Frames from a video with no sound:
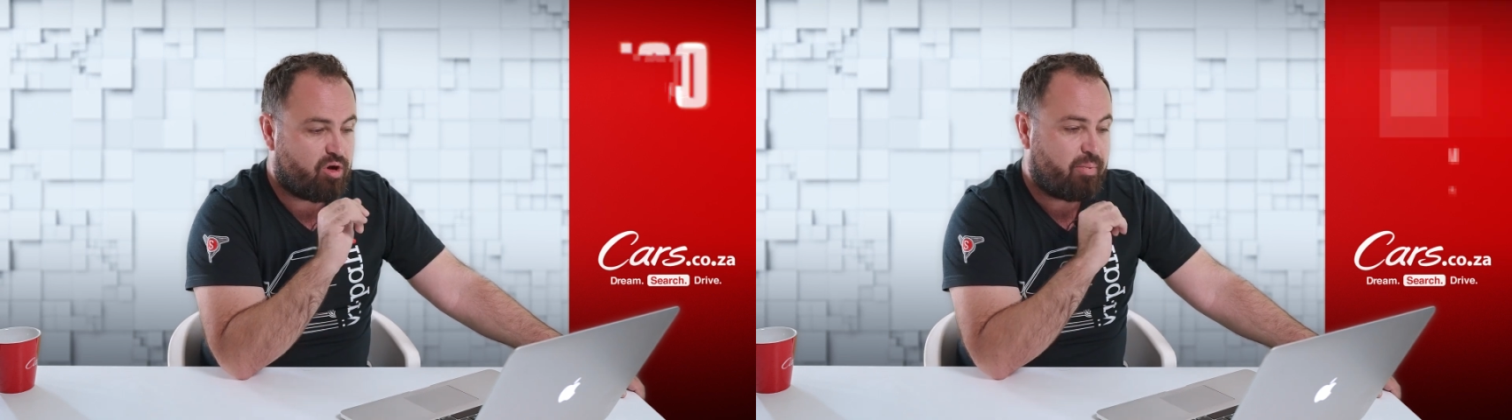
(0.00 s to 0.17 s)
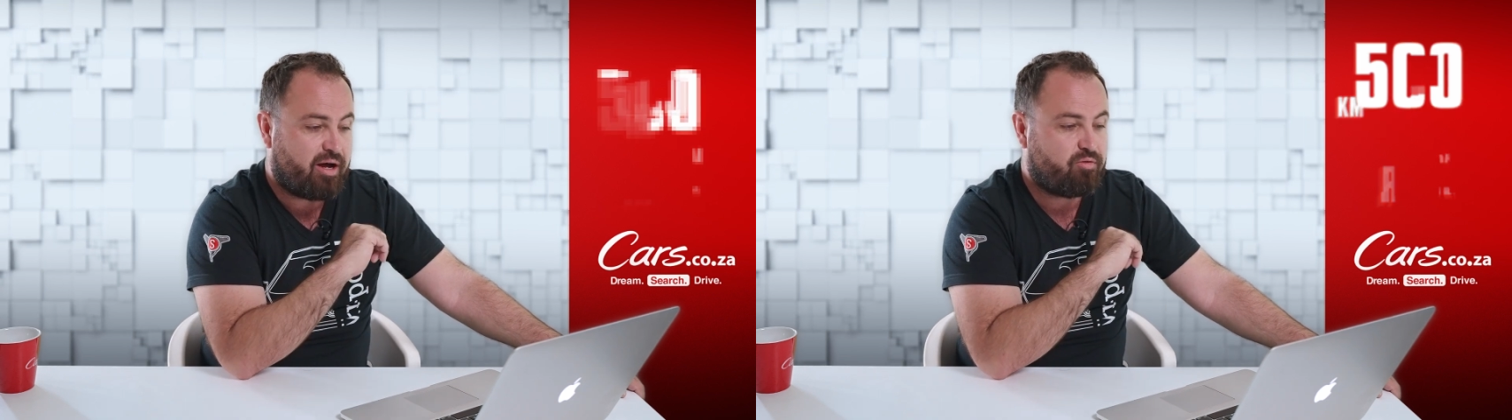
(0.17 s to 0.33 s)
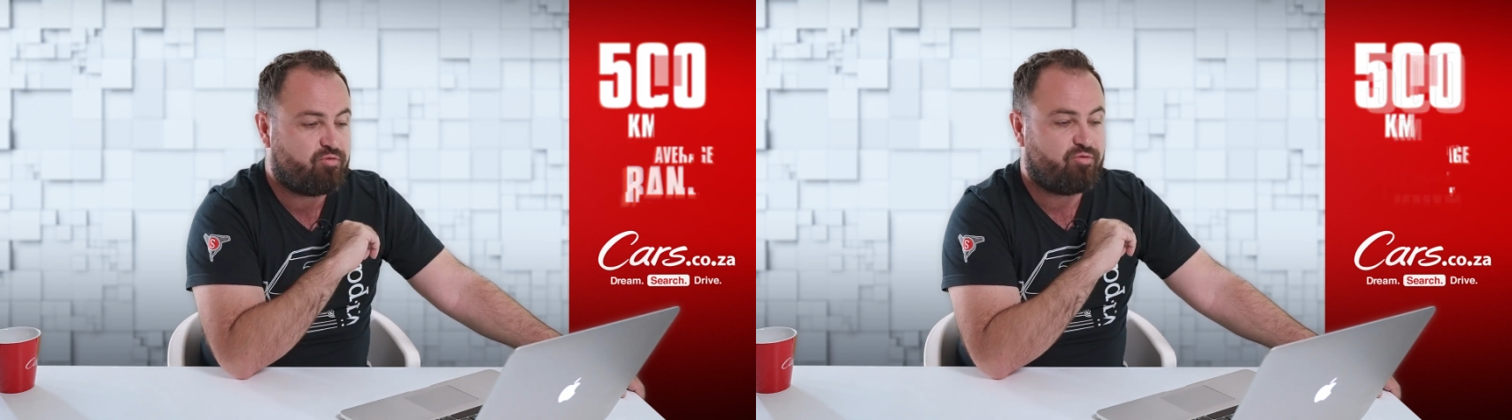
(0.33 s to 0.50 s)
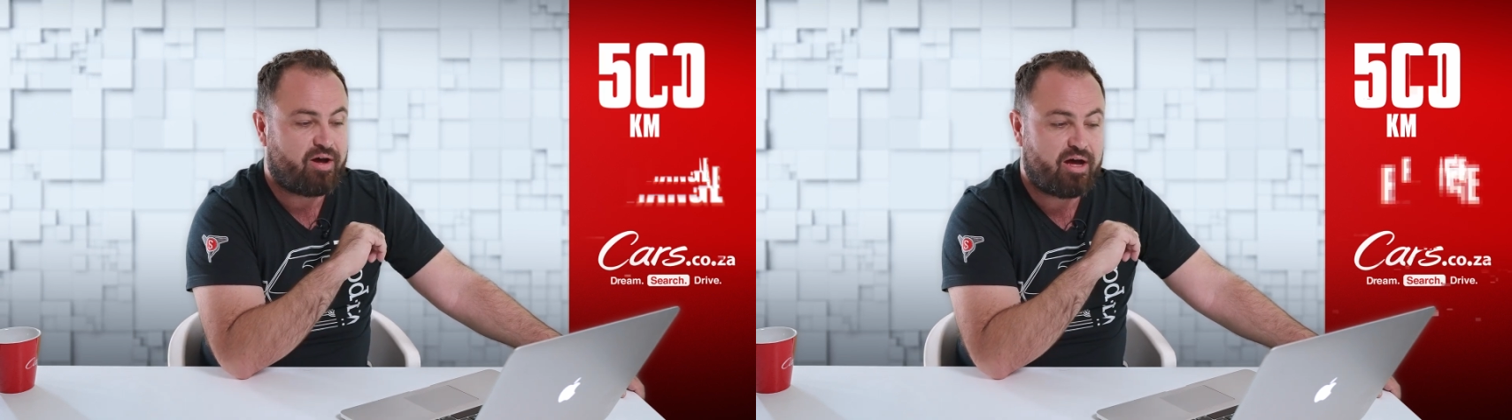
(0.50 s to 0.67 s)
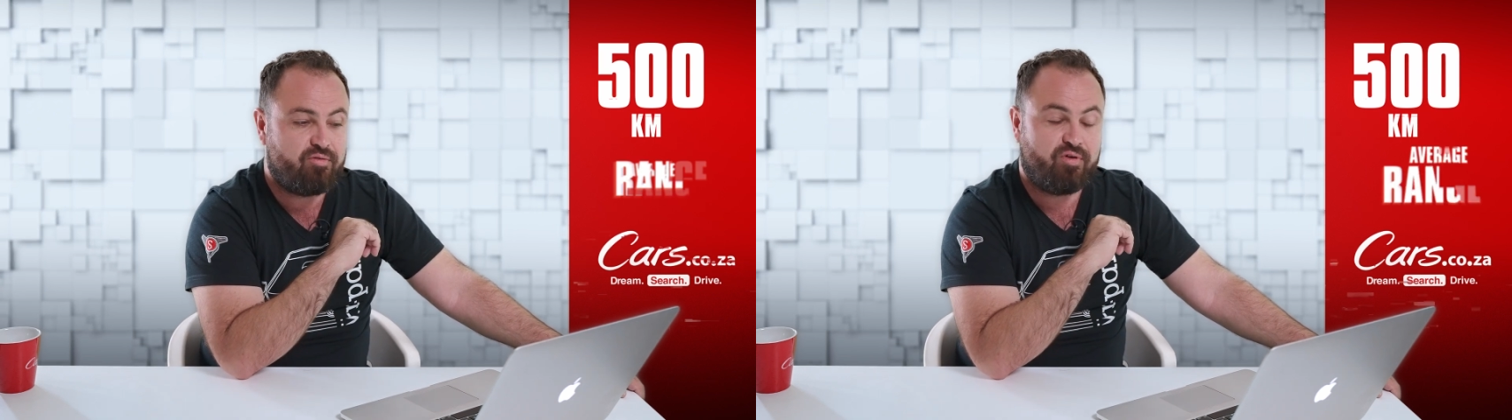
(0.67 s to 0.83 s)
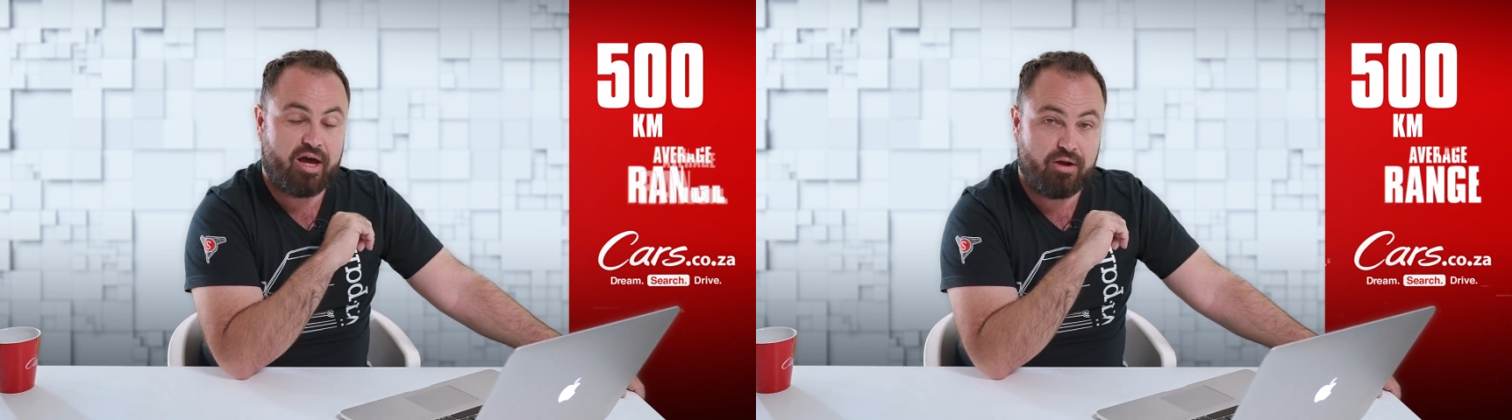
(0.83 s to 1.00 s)
about
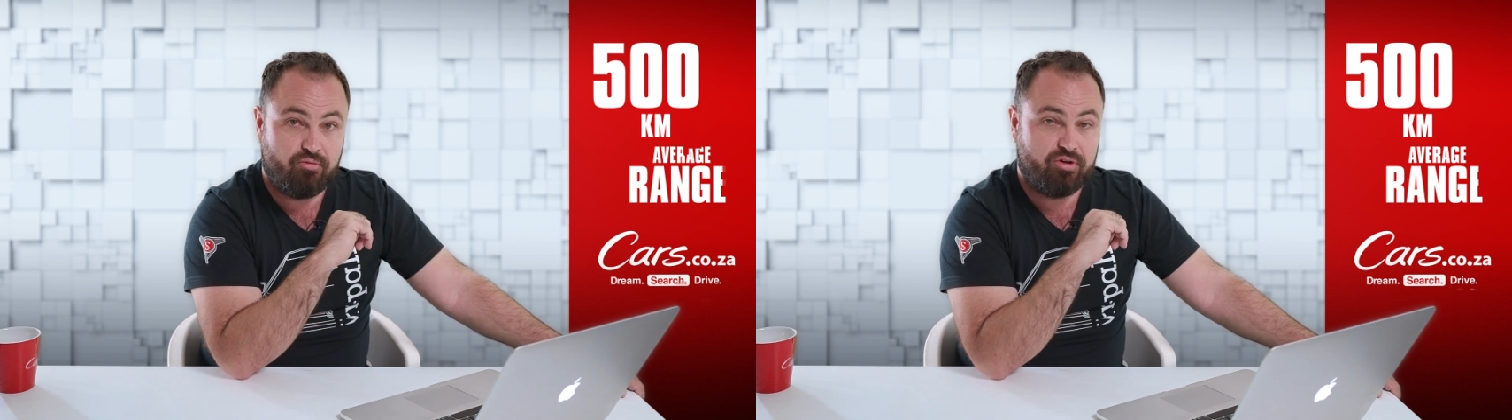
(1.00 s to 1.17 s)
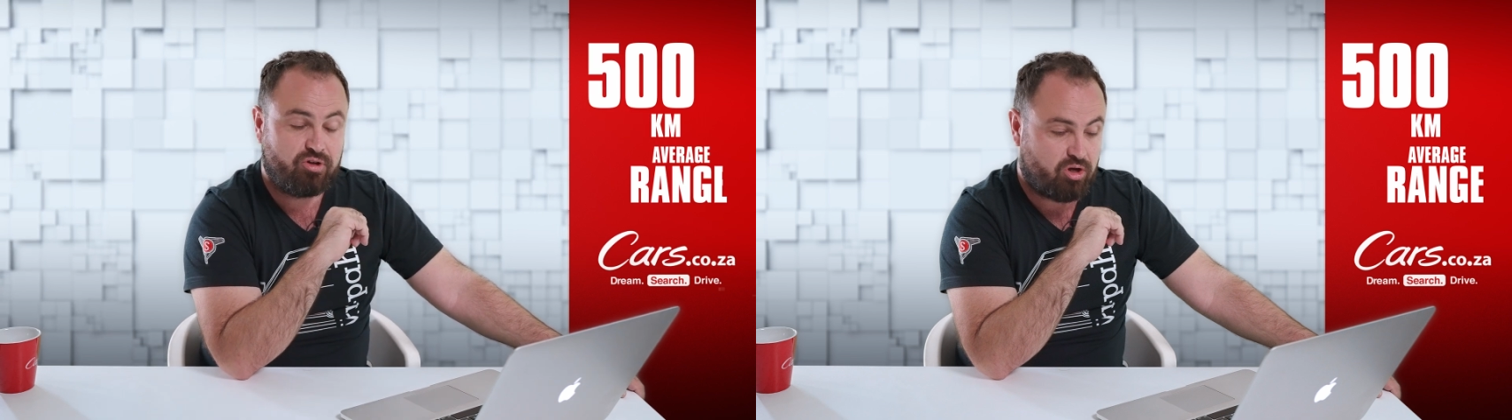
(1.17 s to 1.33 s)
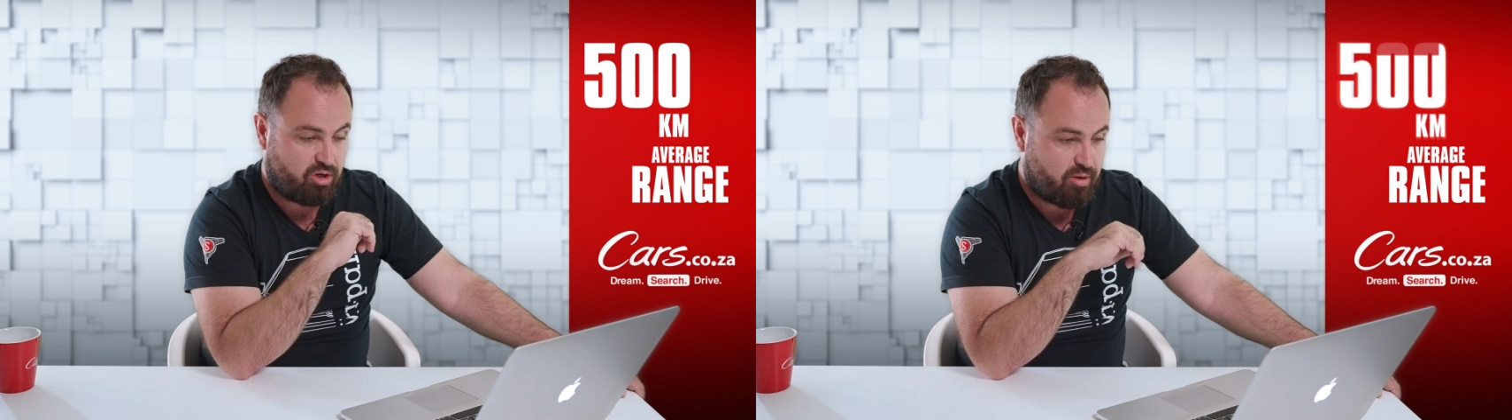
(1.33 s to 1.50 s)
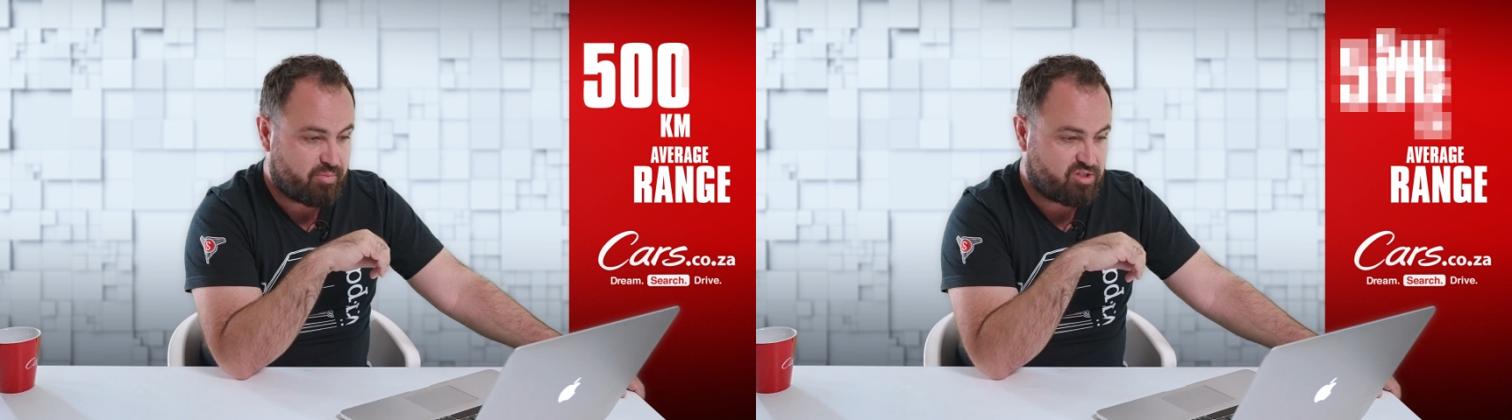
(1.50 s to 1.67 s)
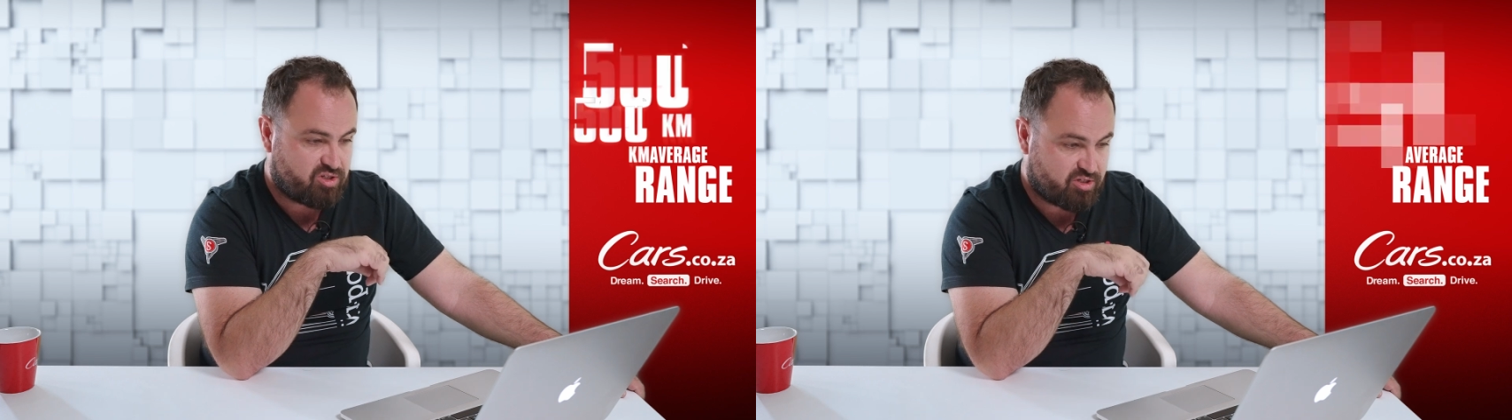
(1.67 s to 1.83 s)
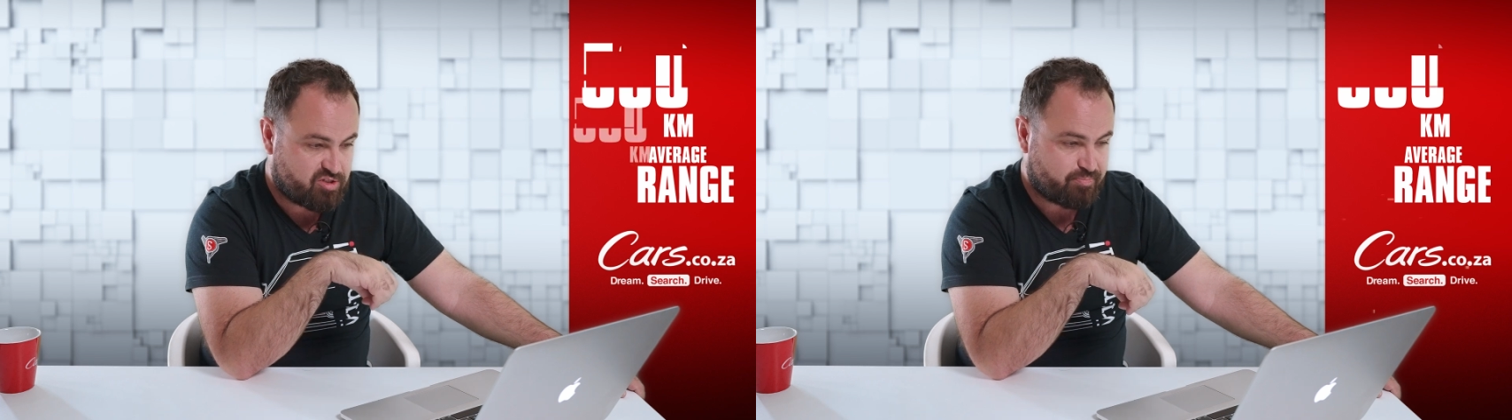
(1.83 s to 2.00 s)
500
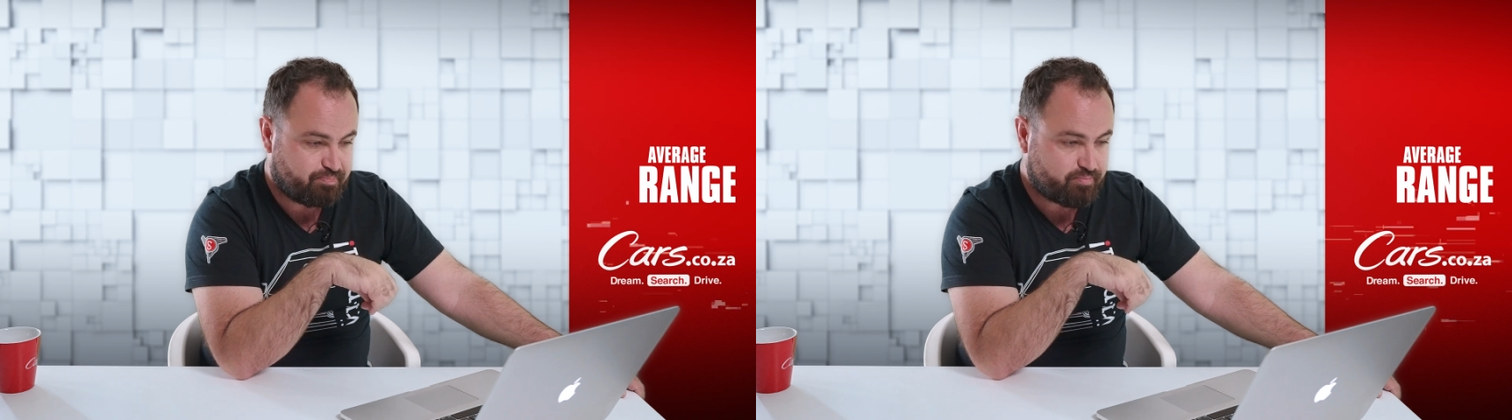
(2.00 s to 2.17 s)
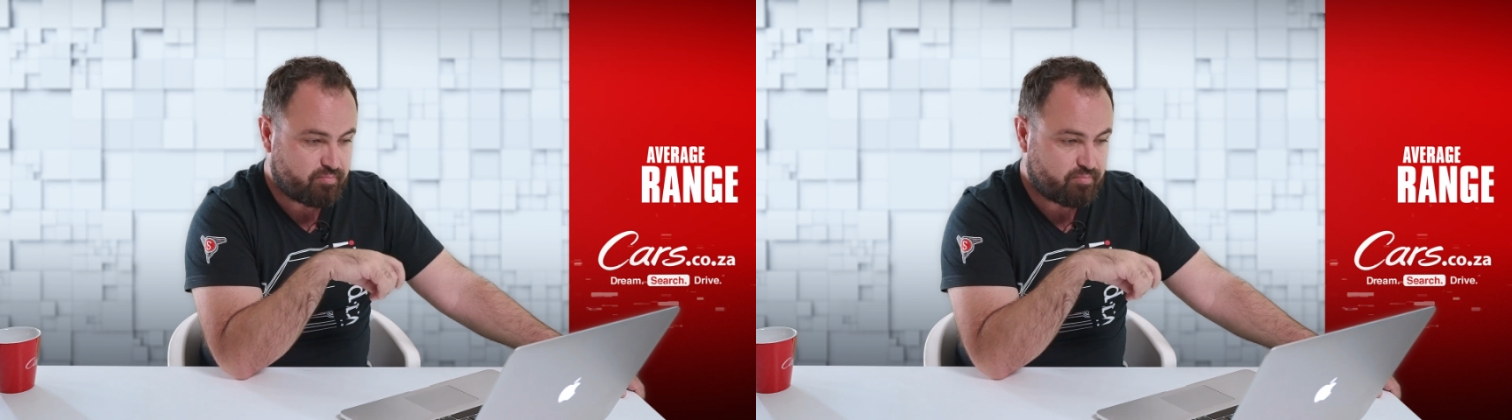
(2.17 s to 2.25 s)
kilometers.